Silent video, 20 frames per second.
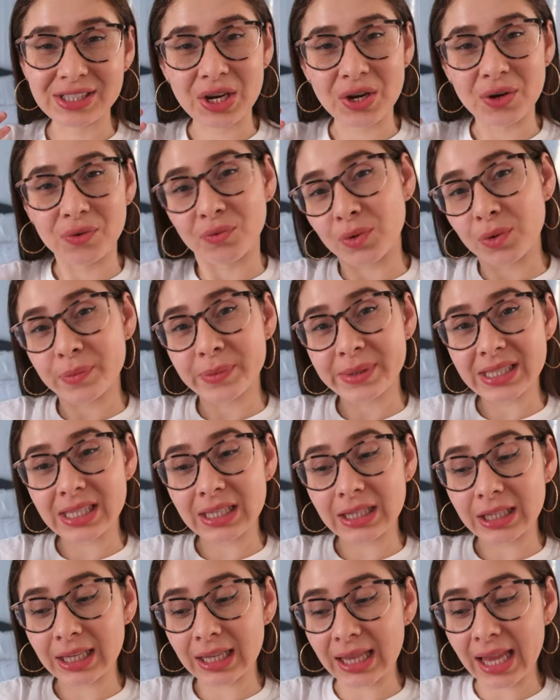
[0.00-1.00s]
certain rooms to
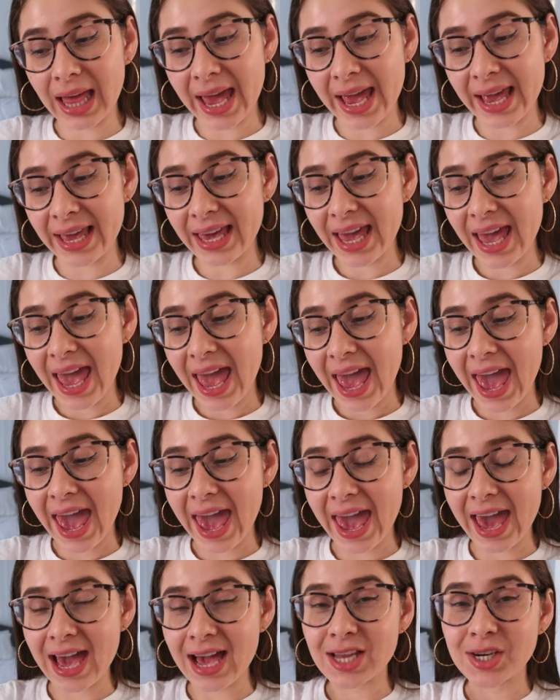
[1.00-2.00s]
look like,
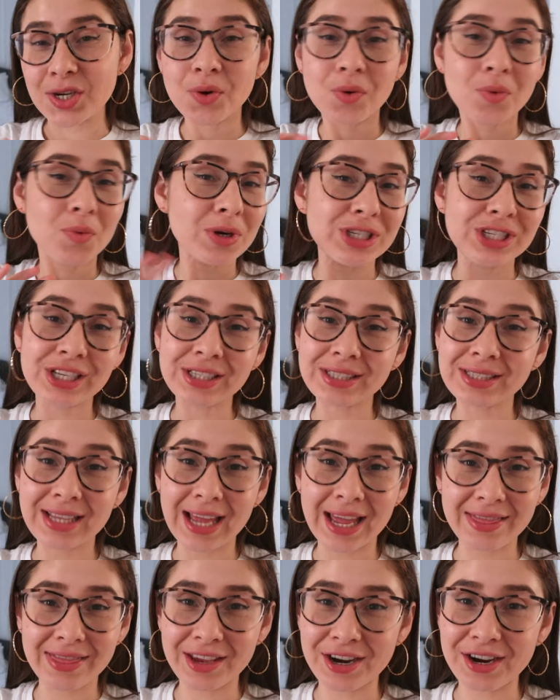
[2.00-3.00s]
and we're just
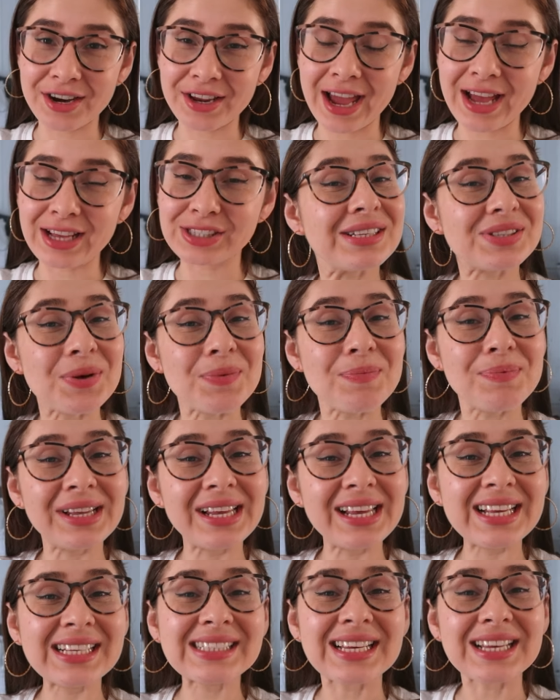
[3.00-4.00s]
not there yet. So
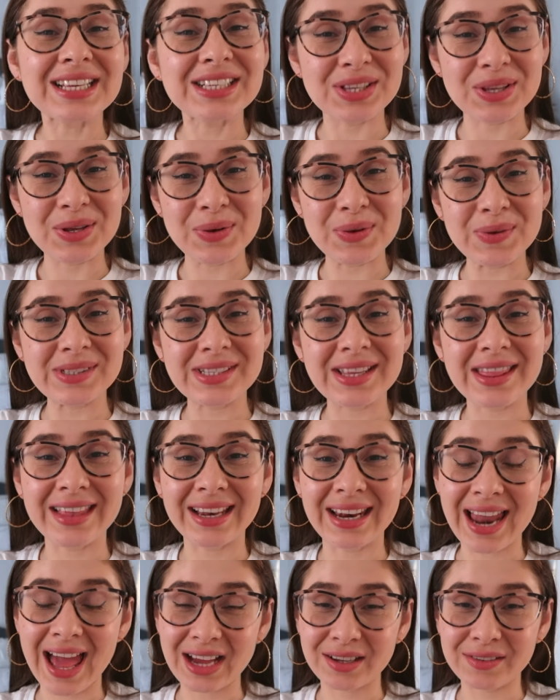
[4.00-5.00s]
please excuse the
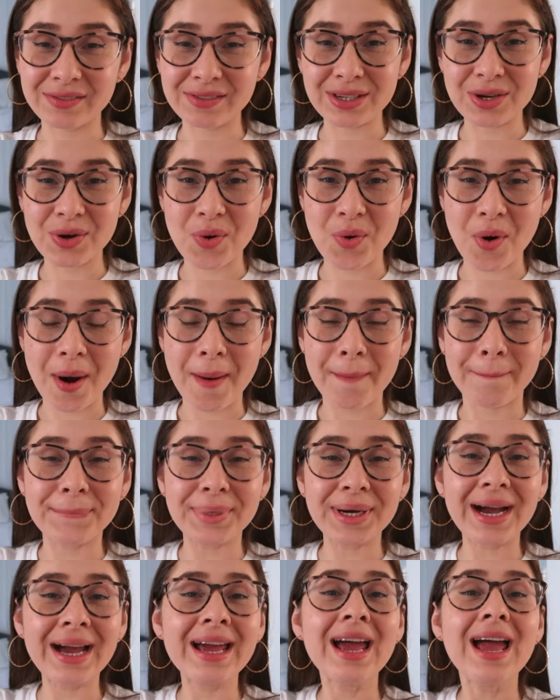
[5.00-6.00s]
lack of decor,
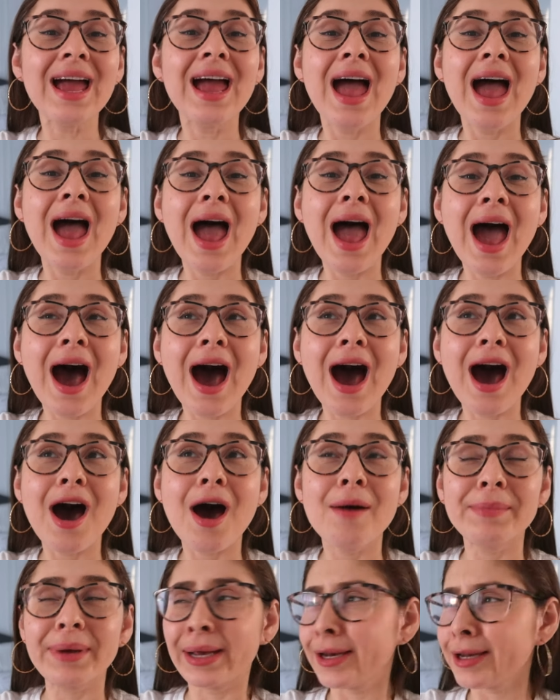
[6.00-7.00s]
but
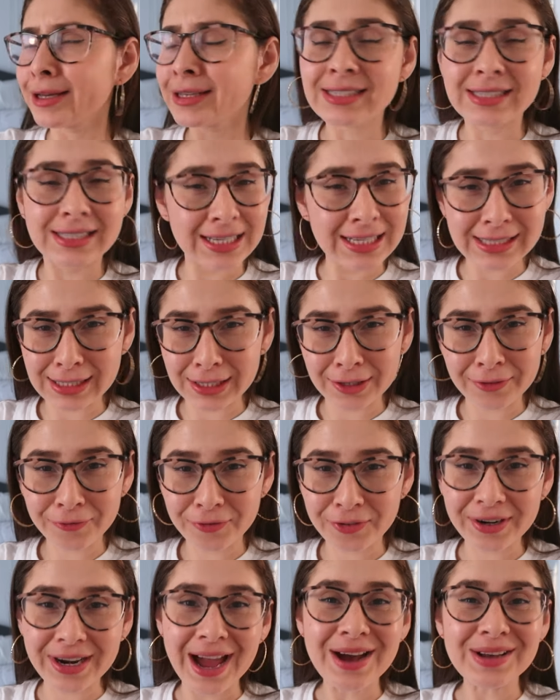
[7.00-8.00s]
it looks decent
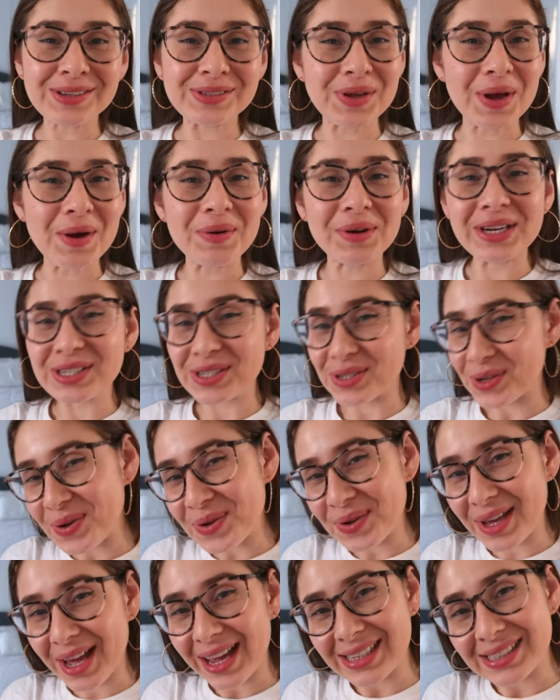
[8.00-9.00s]
for now, so I want to show
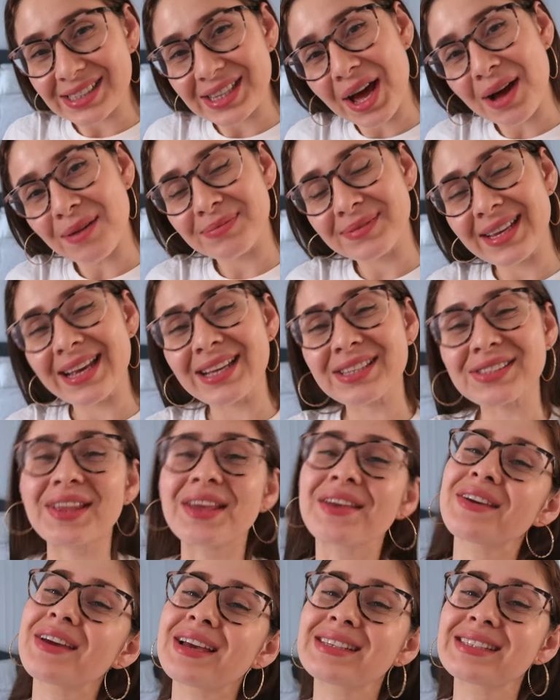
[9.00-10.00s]
you guys the updates so
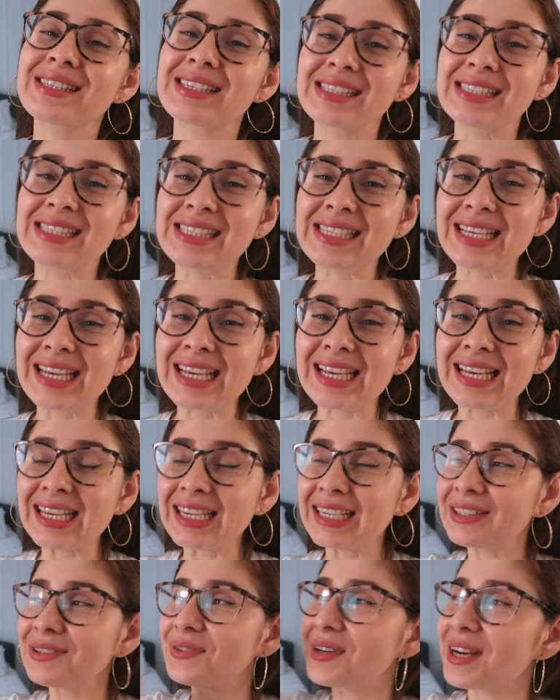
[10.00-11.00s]
that you guys can
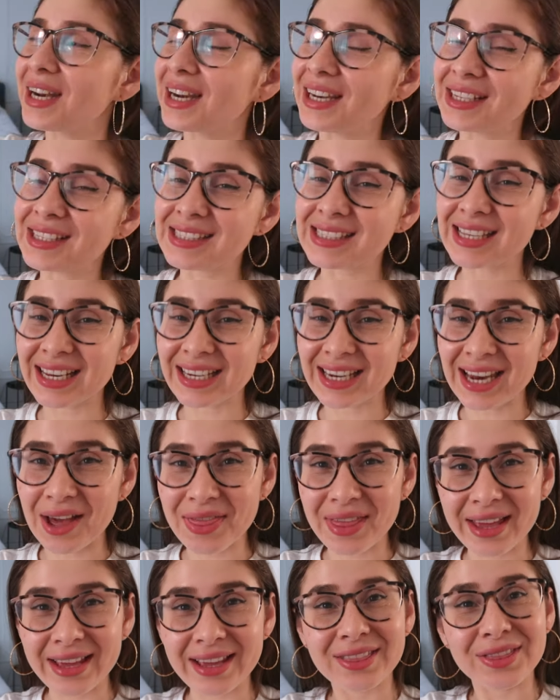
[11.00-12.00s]
see what it looks like now
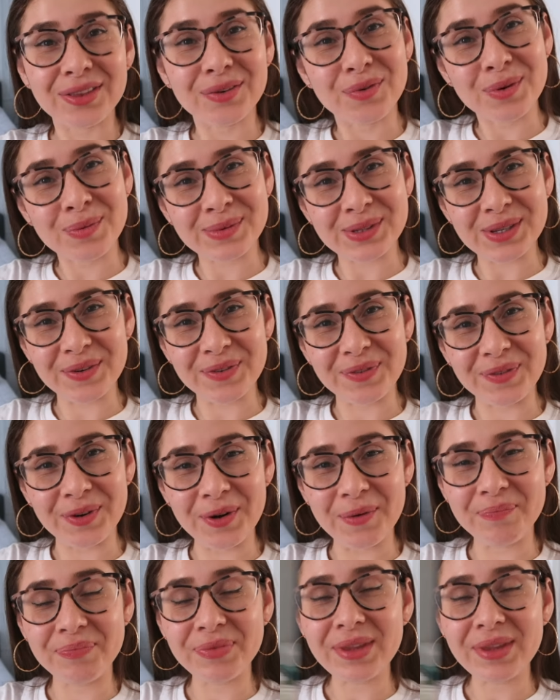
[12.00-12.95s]
that the rooms are full.